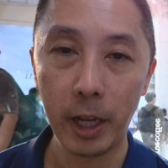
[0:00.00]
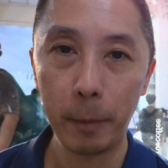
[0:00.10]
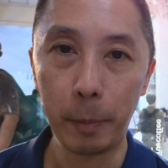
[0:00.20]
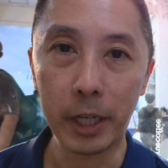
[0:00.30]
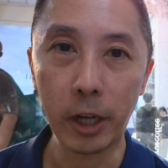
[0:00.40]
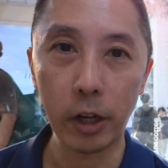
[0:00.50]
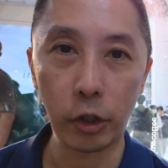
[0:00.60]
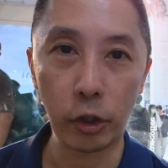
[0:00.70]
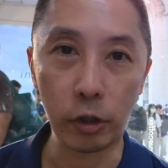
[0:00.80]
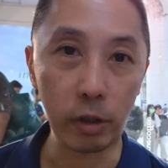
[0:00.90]

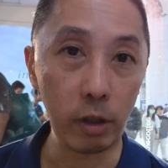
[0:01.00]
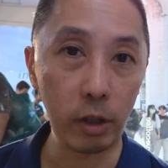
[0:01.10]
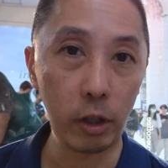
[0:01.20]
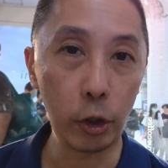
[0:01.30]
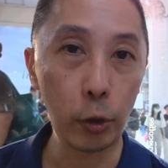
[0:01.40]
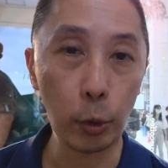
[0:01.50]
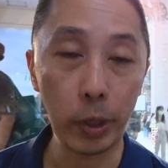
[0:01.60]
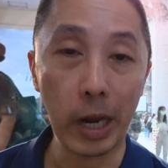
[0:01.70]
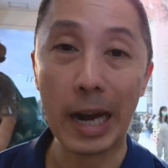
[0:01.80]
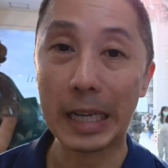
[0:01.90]
because you could
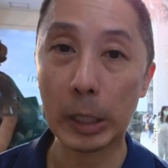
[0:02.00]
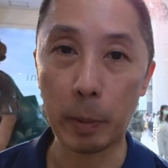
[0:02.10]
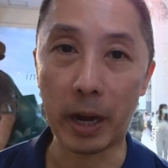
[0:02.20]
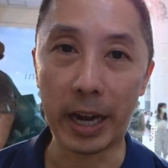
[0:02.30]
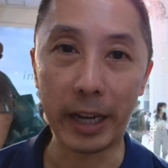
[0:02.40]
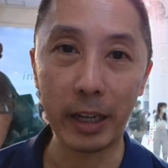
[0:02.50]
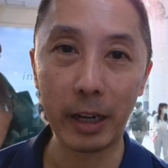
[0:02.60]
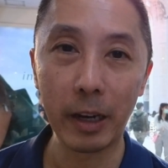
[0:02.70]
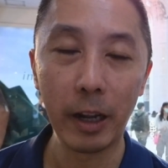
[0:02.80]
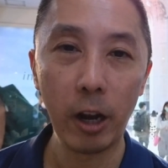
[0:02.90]
hotspot
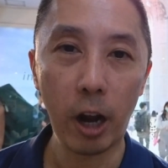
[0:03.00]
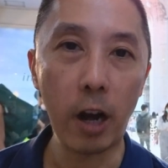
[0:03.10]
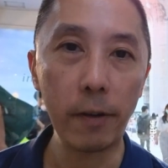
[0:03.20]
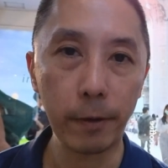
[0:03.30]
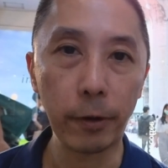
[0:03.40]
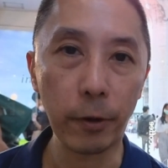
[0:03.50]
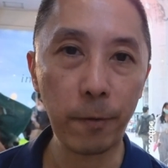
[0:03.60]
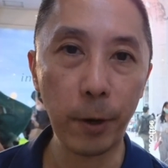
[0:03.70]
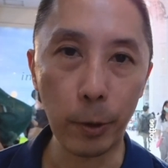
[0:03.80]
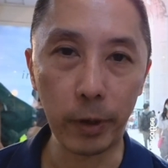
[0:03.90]
off of your
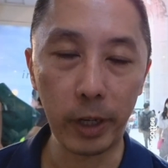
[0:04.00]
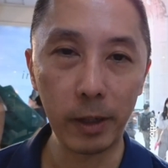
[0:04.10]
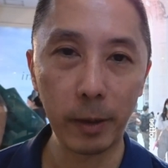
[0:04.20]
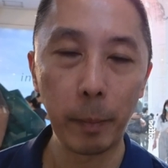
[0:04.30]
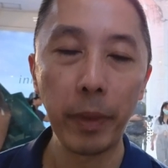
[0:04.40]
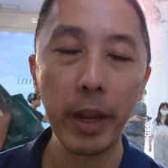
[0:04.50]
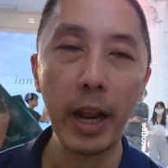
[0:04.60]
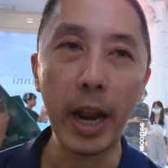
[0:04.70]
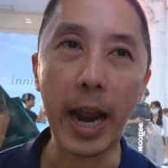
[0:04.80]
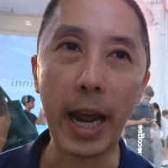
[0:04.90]
phone.
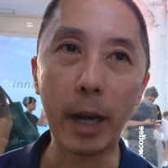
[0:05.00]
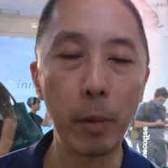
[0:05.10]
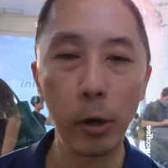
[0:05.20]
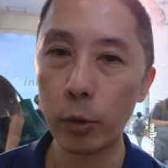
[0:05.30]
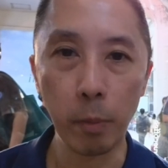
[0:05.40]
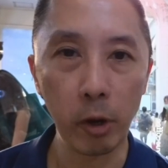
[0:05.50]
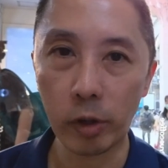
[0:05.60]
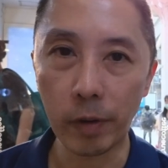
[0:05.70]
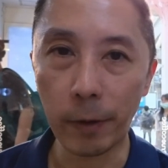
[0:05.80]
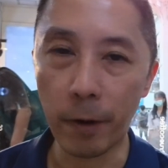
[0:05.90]
And most
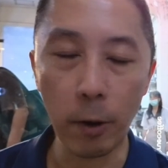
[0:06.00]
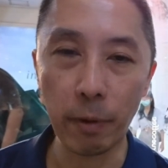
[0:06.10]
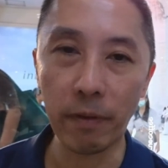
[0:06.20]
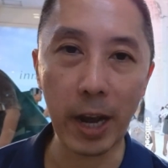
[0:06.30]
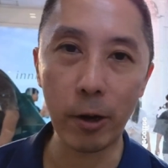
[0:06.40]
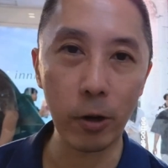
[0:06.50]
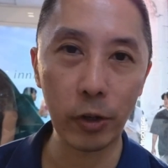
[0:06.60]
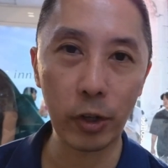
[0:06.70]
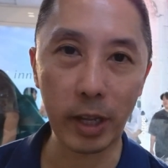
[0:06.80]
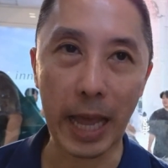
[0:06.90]
of the phone
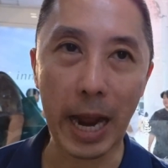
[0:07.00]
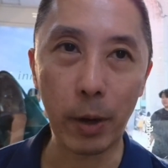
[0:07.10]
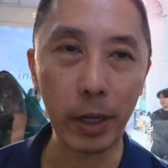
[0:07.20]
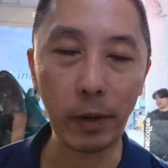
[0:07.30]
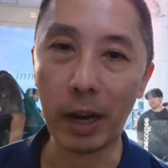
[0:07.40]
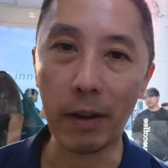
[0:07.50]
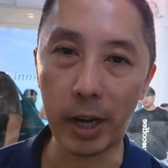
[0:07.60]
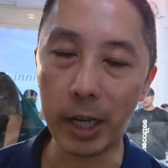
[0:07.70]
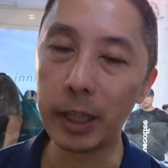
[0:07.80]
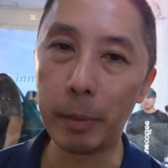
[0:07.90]
providers allow it. If you have an
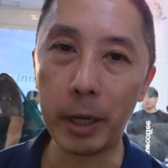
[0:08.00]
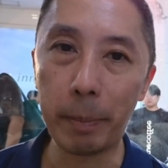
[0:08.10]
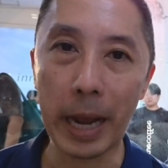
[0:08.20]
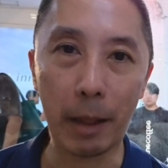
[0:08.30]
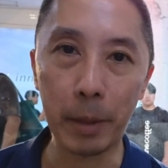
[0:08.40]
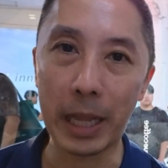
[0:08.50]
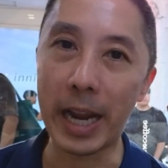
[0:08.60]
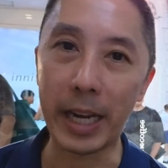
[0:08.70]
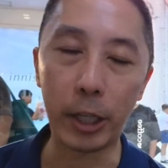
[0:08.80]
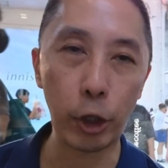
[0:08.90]
unlimited
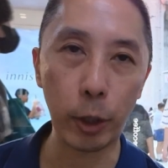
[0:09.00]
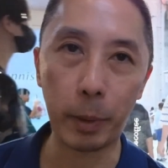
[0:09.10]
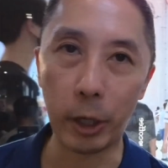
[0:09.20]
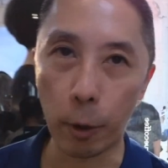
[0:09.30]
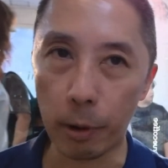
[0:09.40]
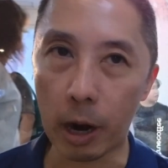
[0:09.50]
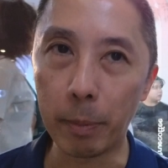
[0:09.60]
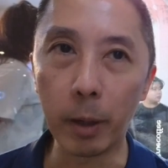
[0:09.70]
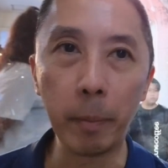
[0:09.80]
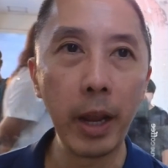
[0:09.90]
plan, it should be no
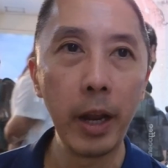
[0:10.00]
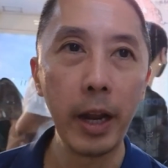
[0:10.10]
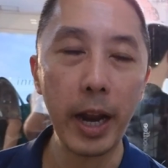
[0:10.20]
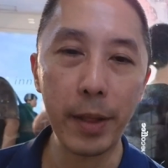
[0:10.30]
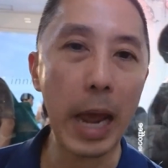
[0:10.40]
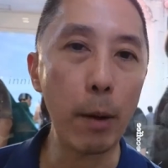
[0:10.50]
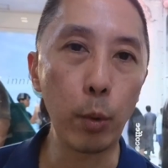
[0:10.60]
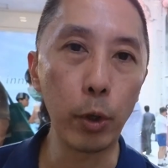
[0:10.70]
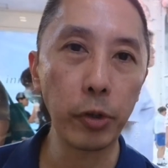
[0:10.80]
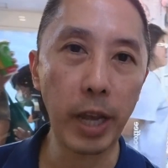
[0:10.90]
problem, and that
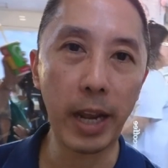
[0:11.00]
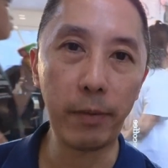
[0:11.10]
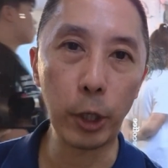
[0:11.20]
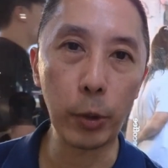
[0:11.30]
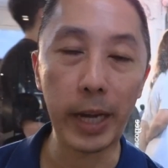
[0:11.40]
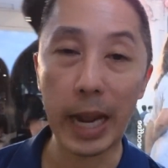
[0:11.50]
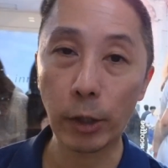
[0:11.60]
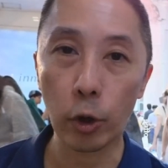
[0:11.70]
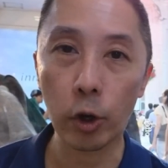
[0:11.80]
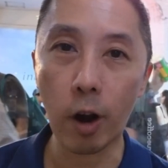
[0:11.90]
will save you an
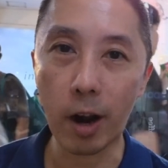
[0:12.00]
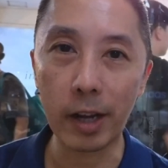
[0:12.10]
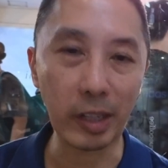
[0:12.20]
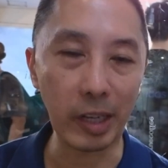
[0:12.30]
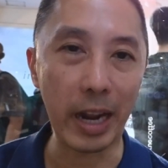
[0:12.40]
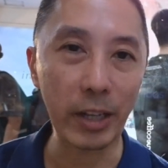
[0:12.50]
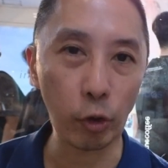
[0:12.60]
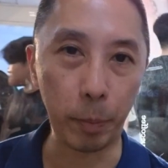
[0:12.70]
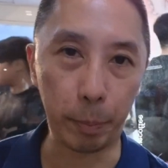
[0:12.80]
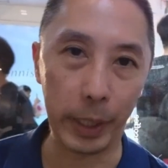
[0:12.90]
extra cost, an
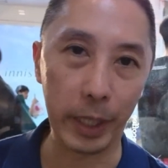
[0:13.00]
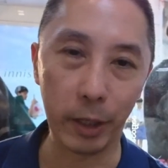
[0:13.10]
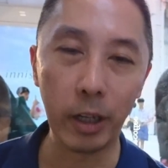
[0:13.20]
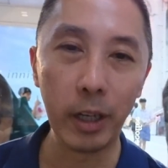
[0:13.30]
extra bill.